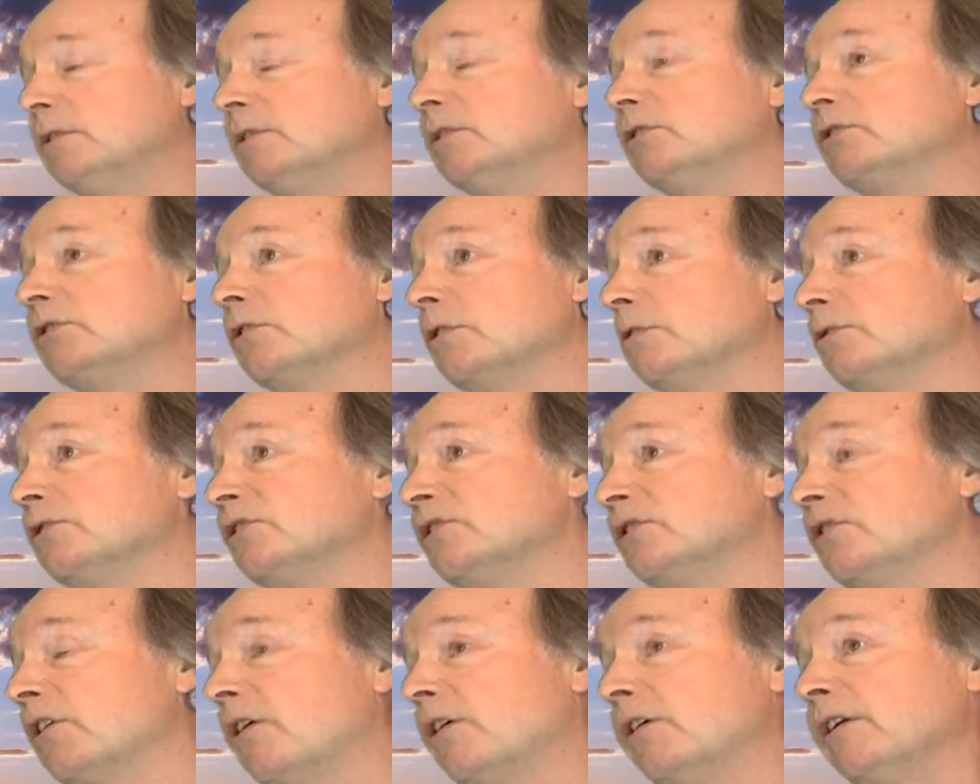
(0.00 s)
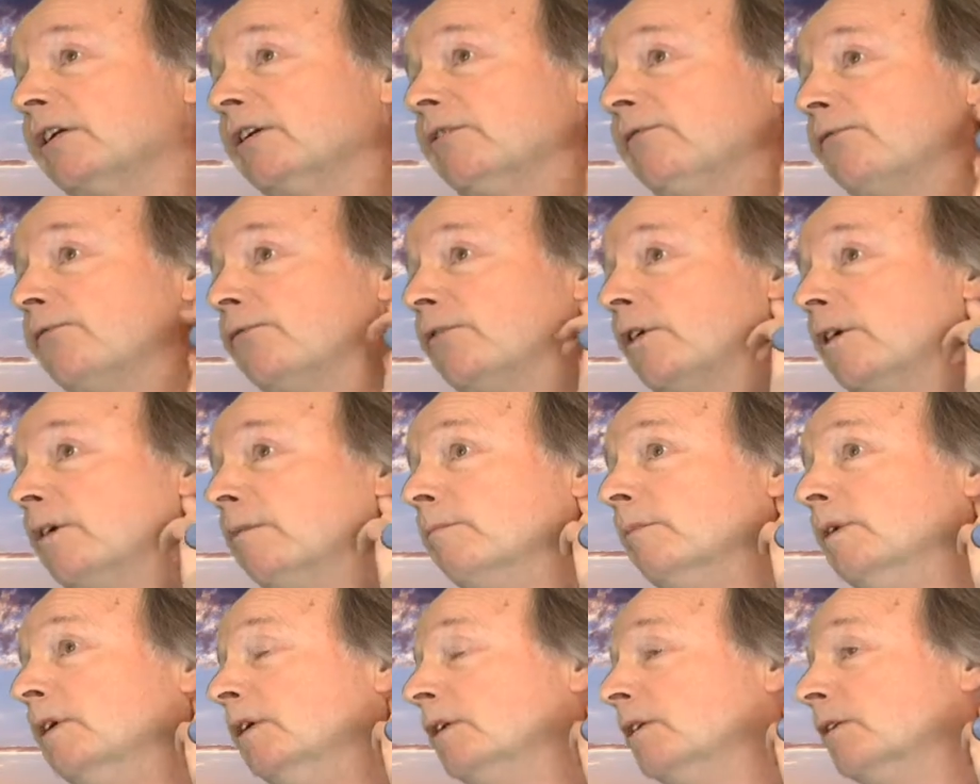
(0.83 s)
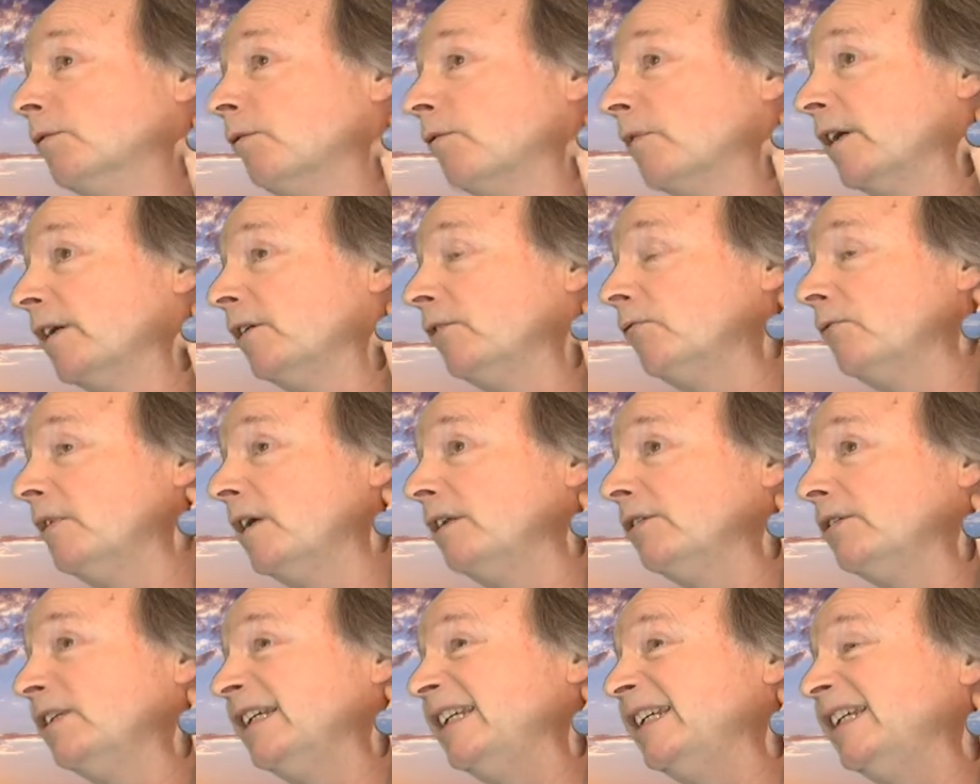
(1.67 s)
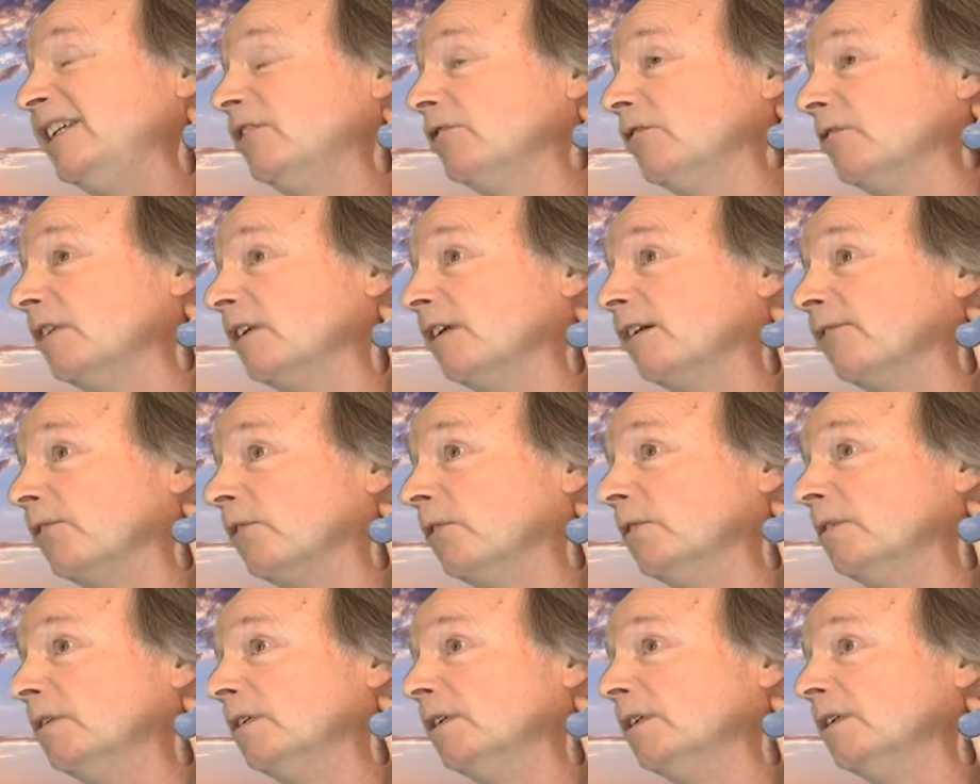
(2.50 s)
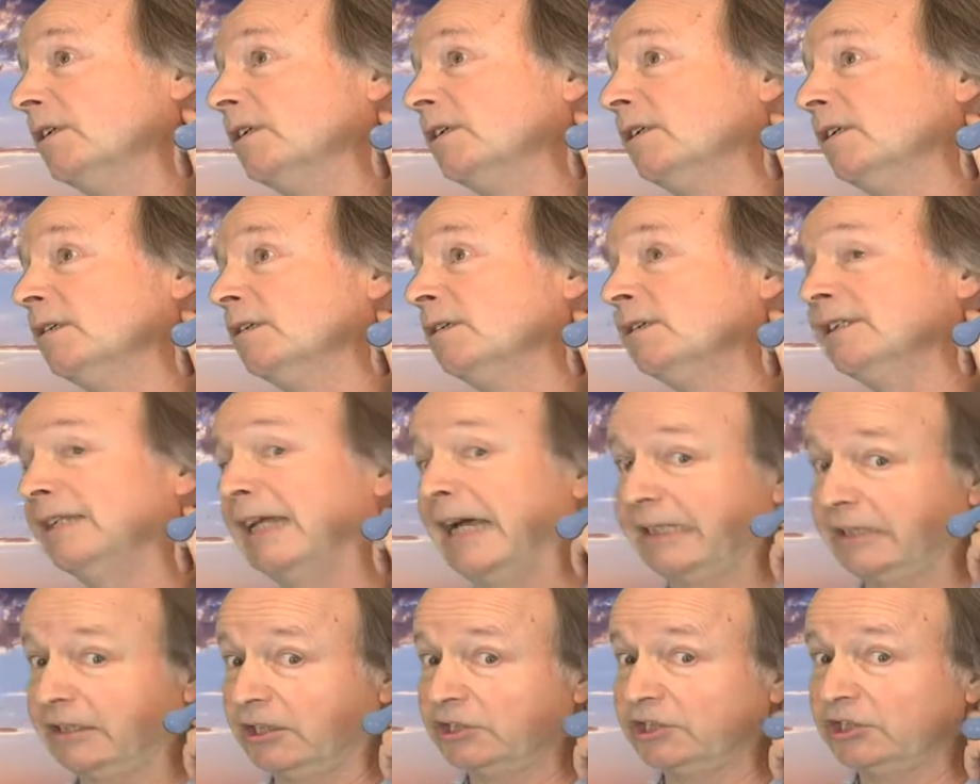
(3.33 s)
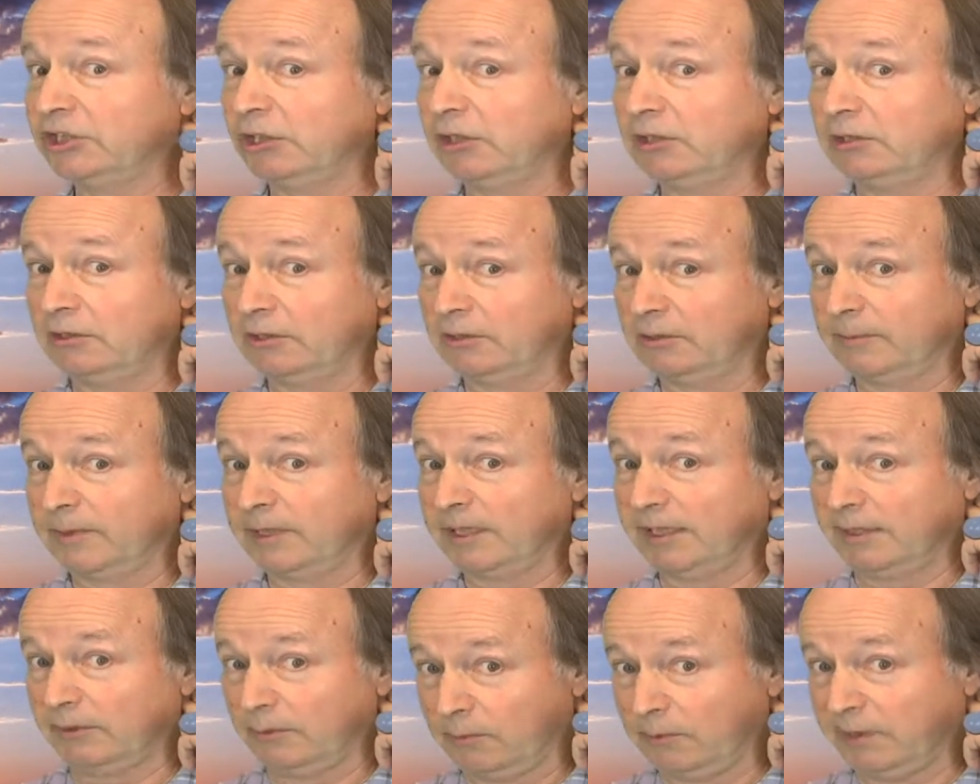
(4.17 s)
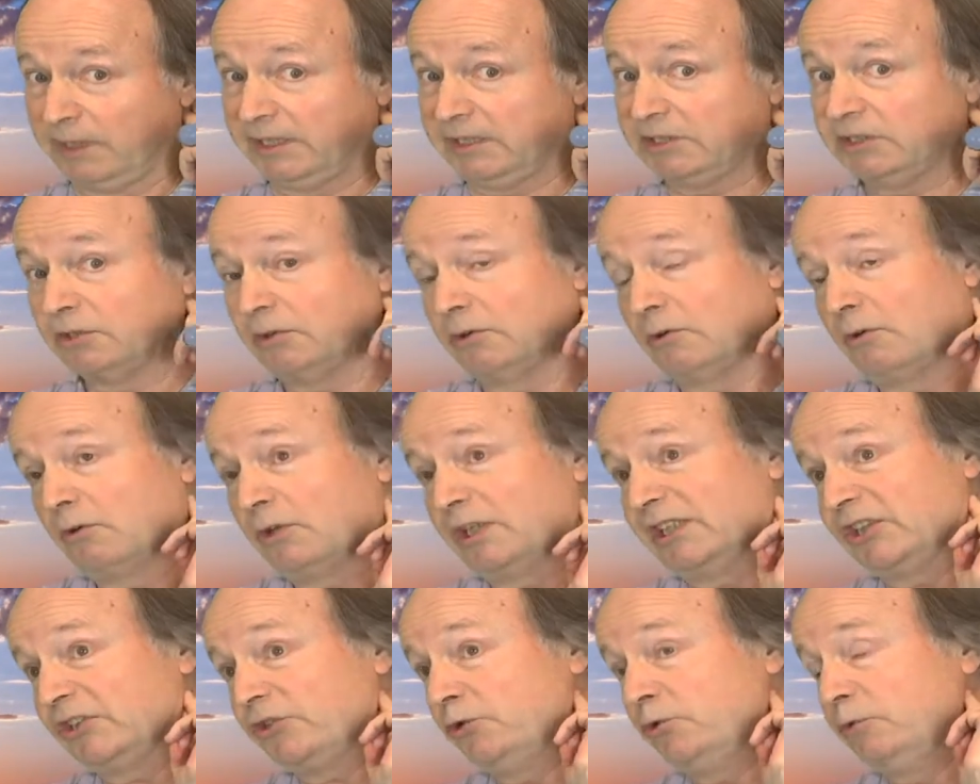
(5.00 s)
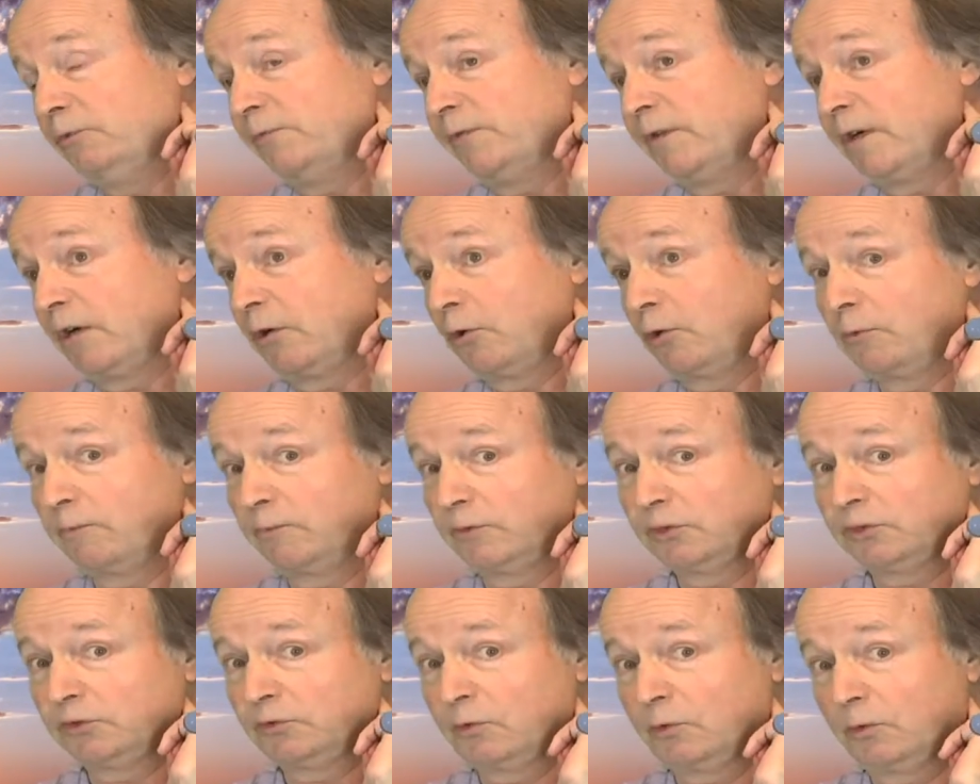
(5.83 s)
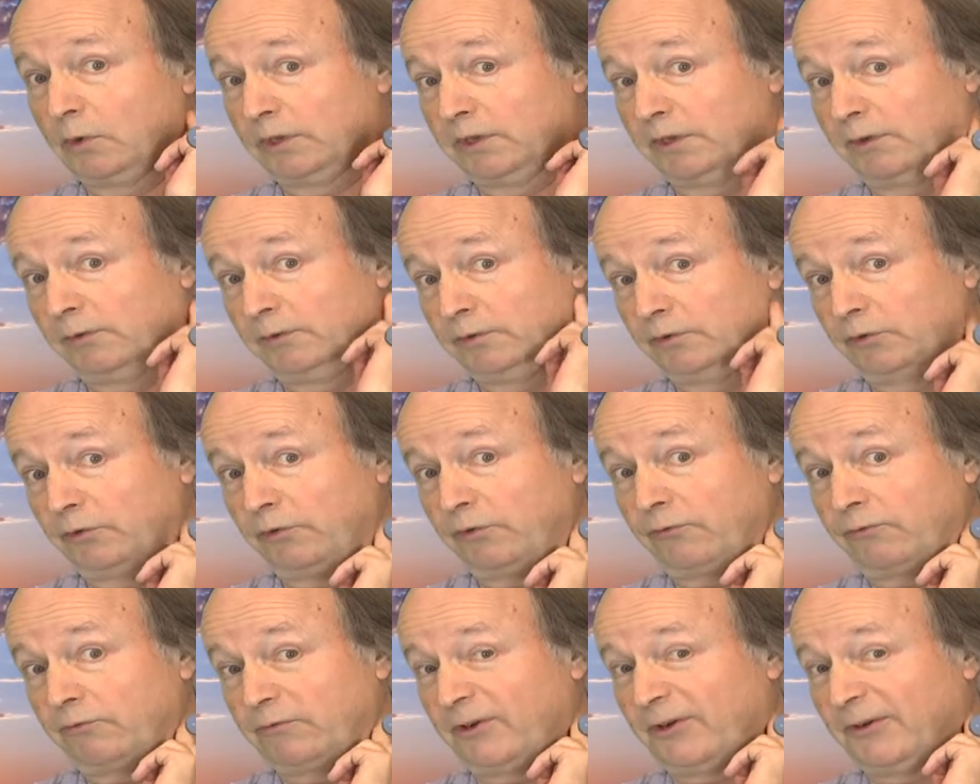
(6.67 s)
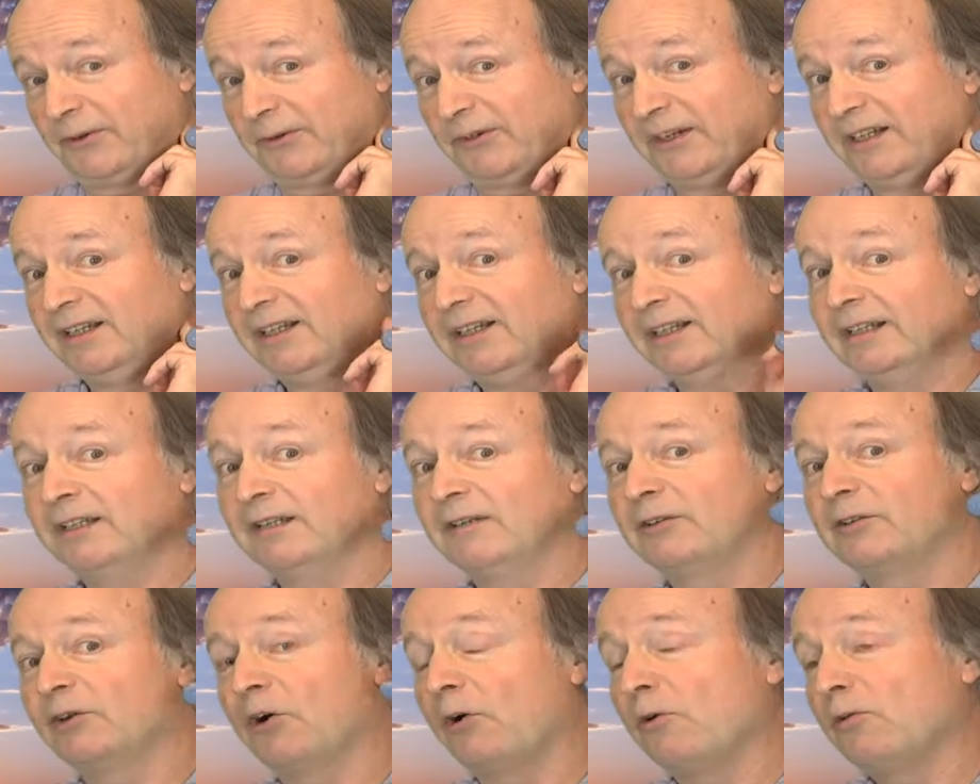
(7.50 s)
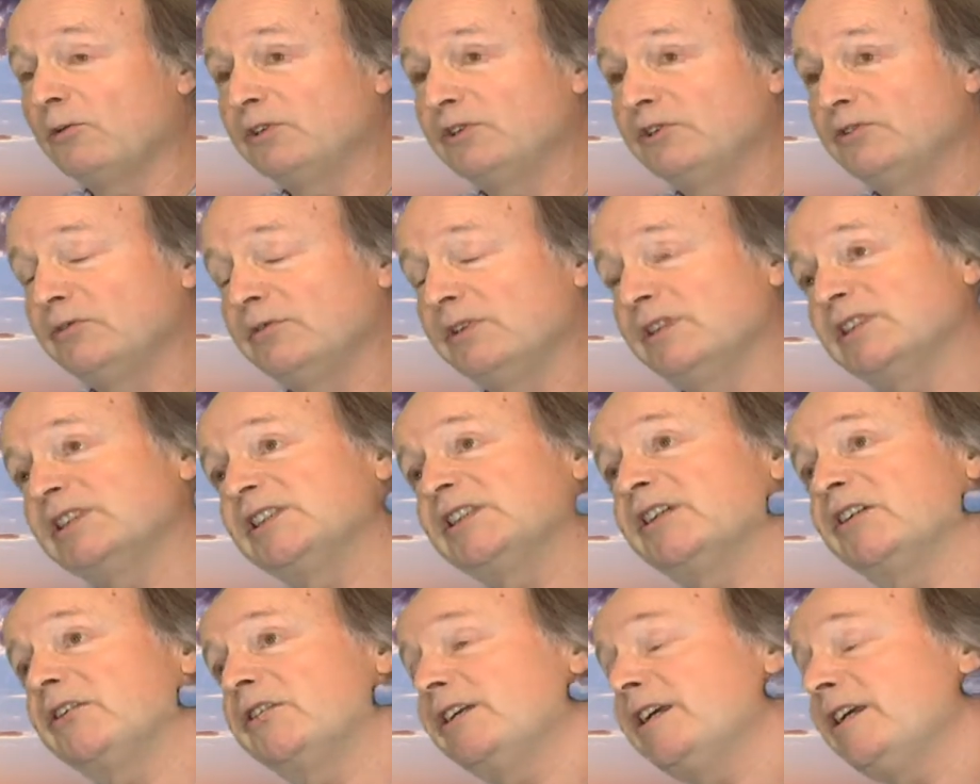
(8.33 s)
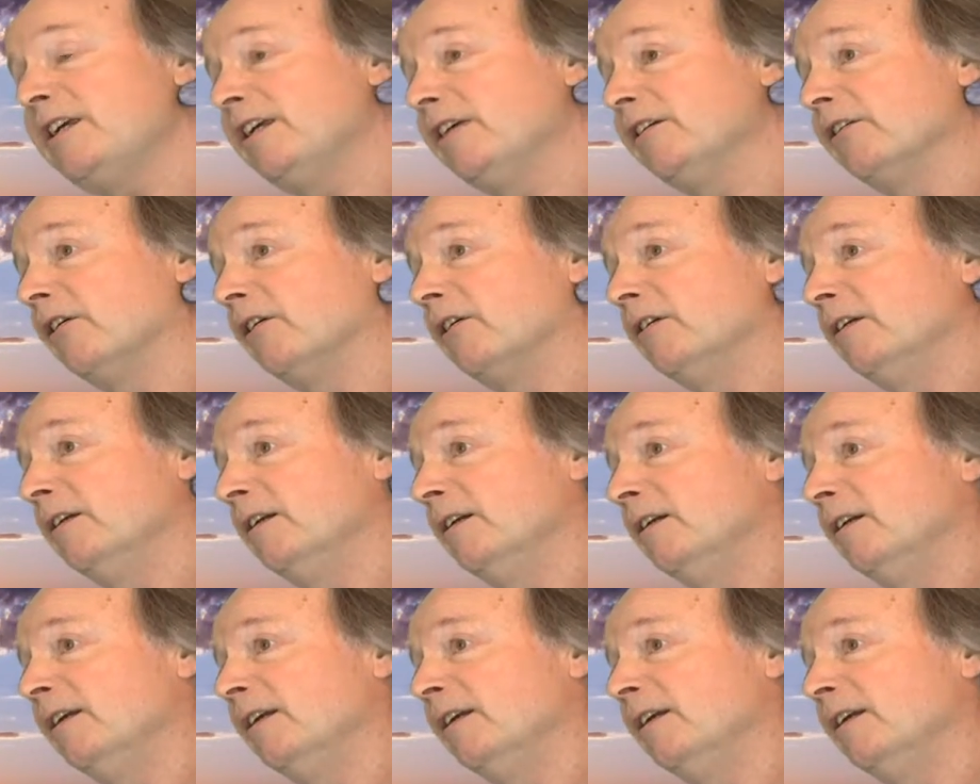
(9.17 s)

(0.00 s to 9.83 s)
So starting from right around the ear level, not the jugular, by the way, so don't get too far over toward your throat. Go to this area here